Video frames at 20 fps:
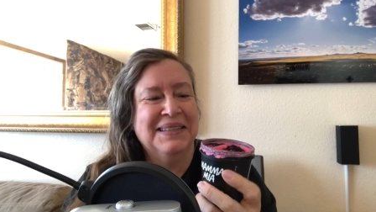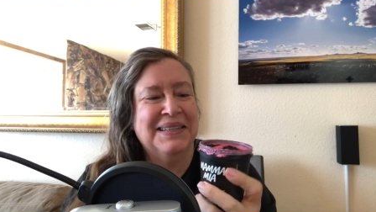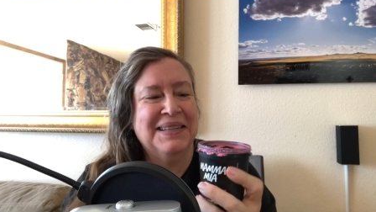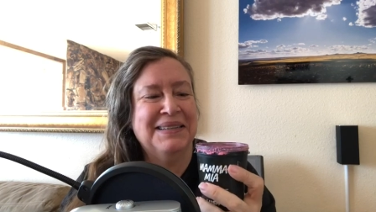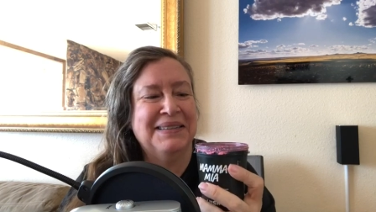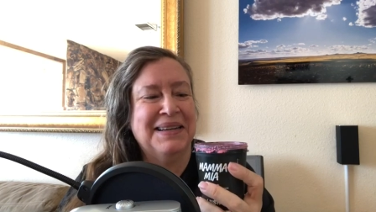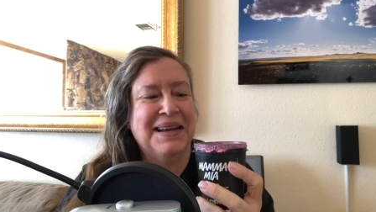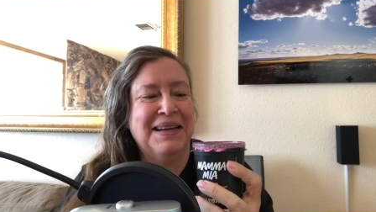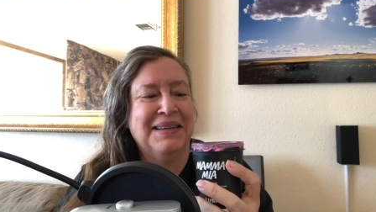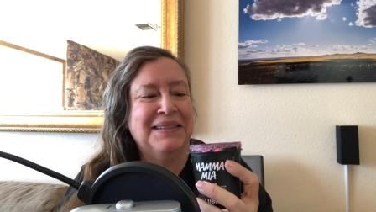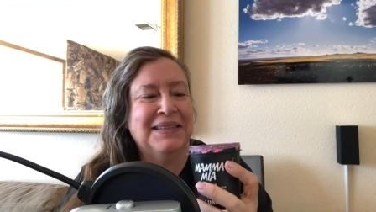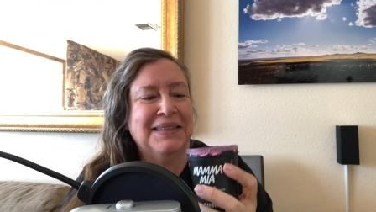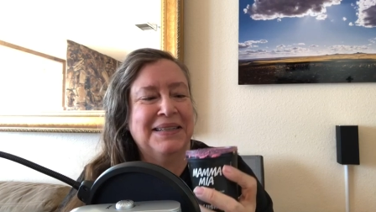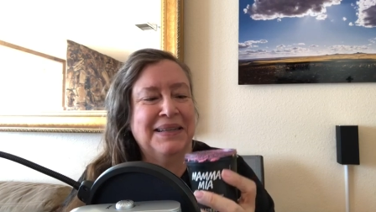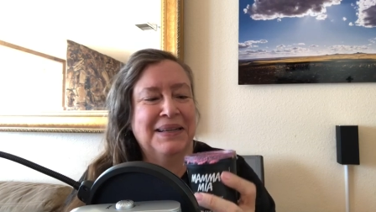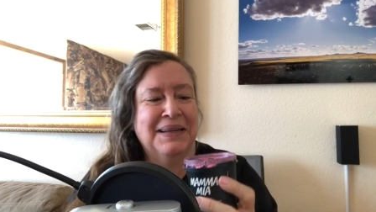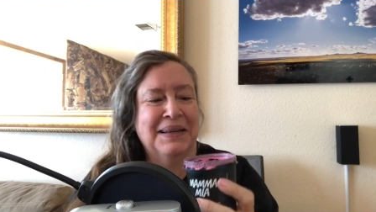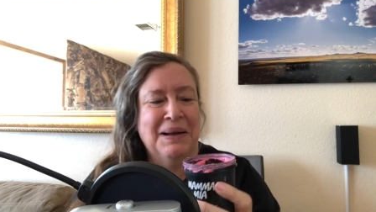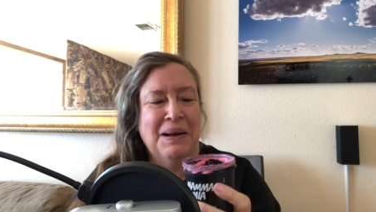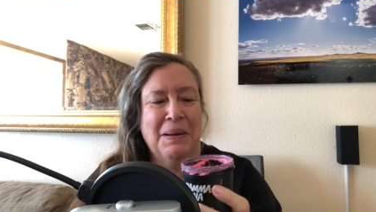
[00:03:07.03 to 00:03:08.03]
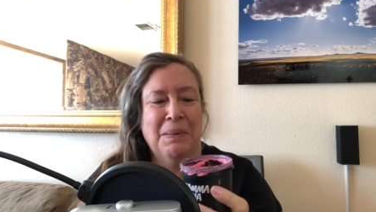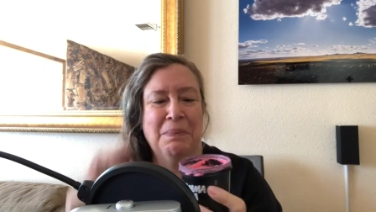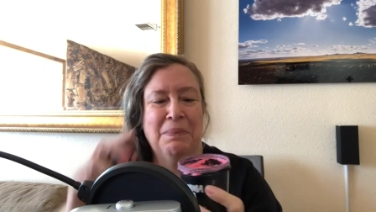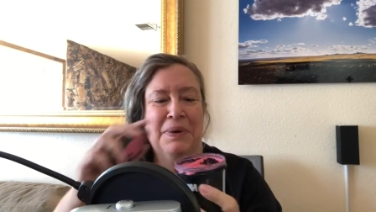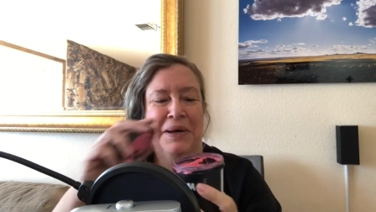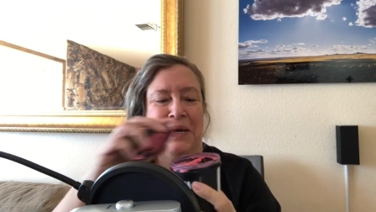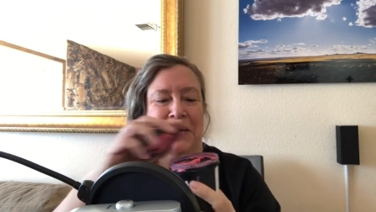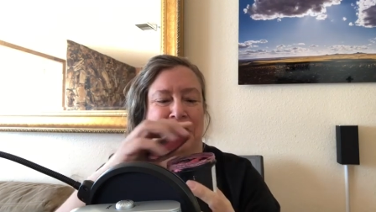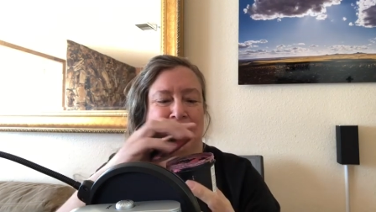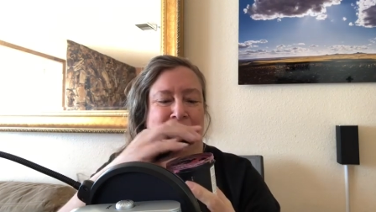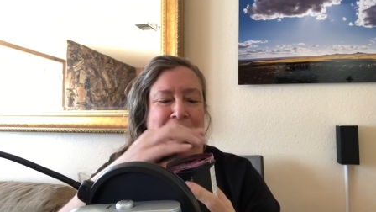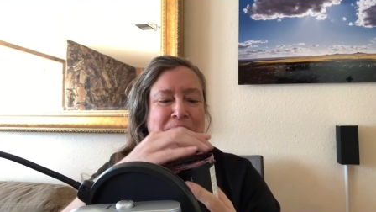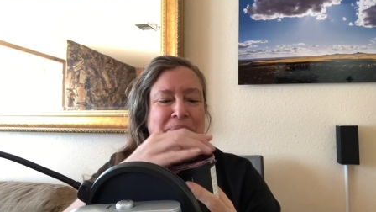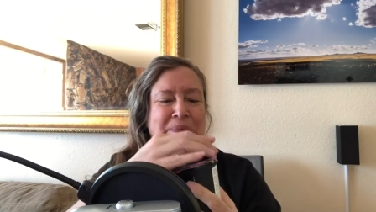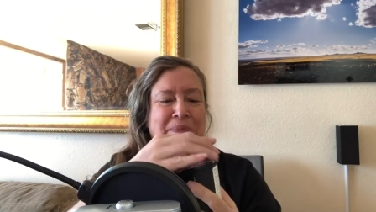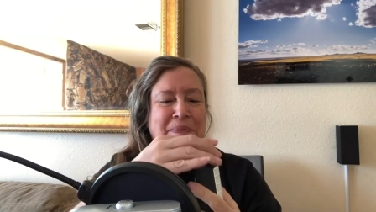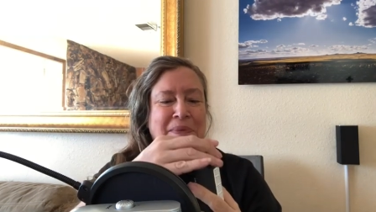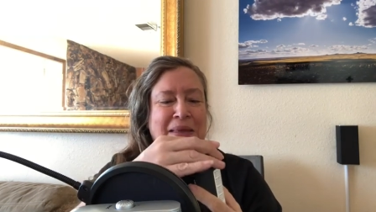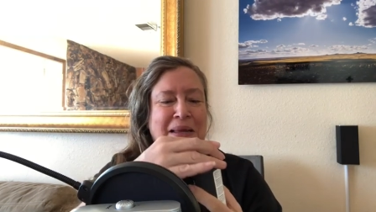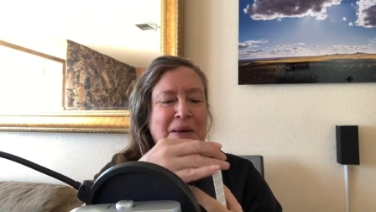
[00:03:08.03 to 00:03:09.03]
to taste it, but
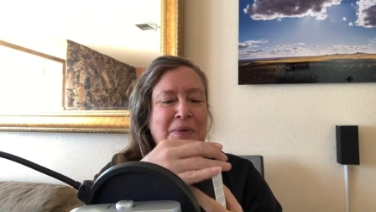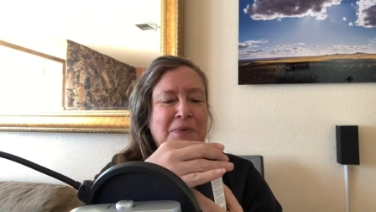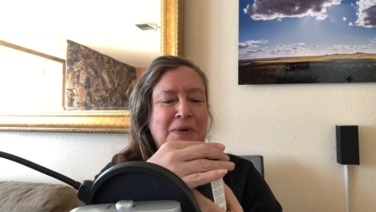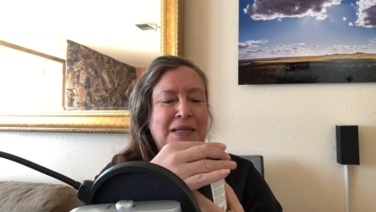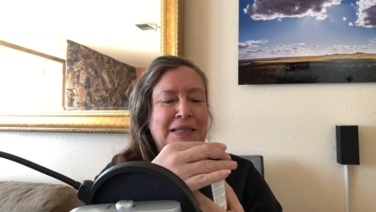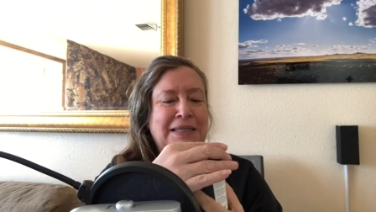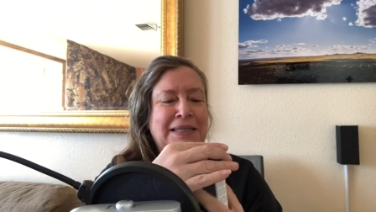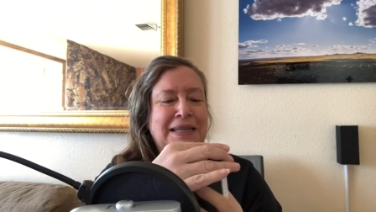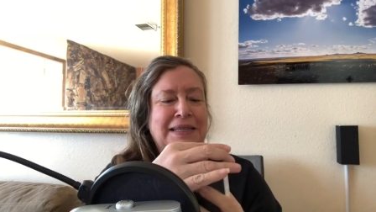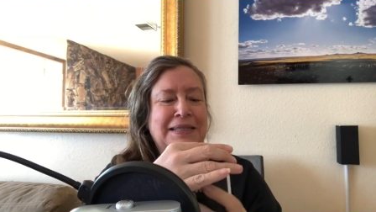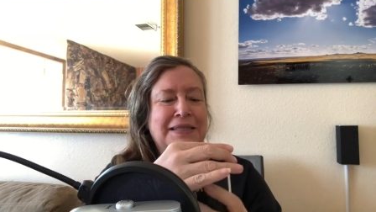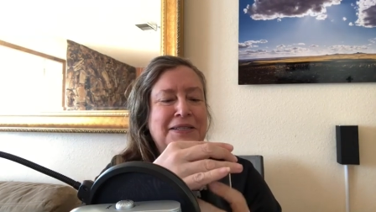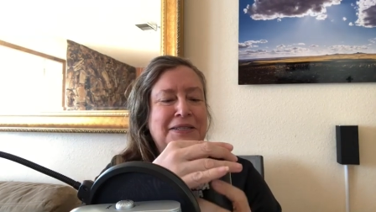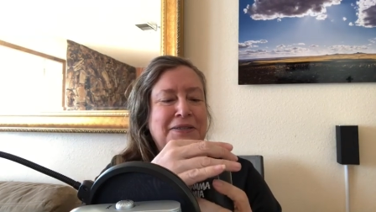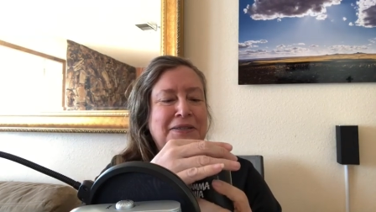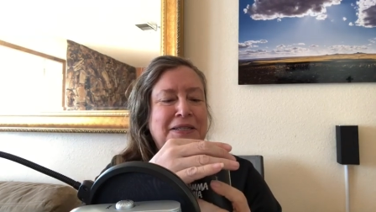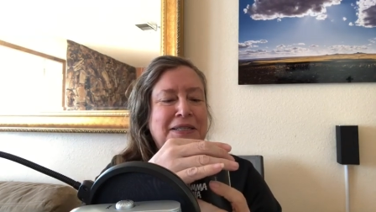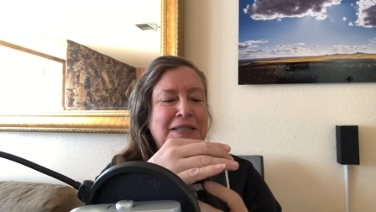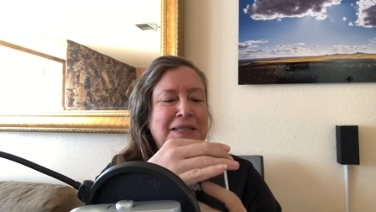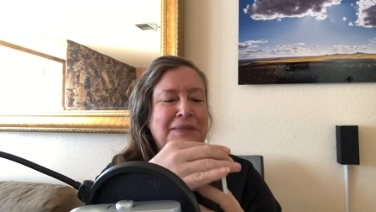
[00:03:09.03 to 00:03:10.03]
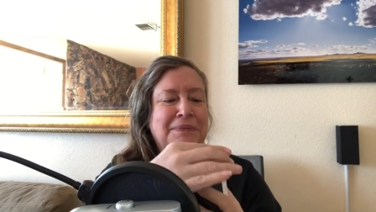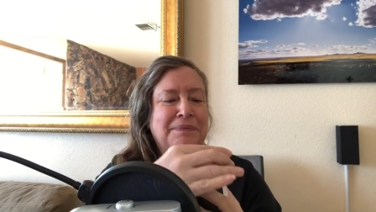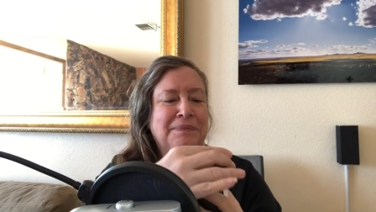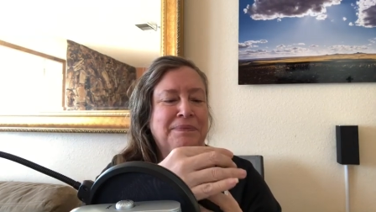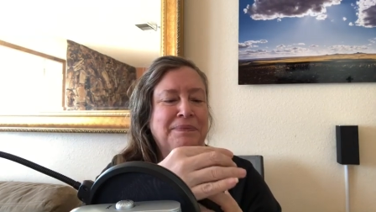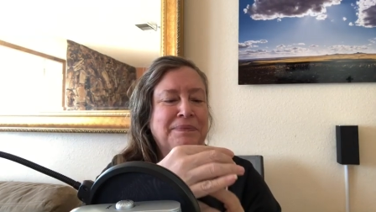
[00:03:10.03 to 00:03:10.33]
that wouldn't taste too good.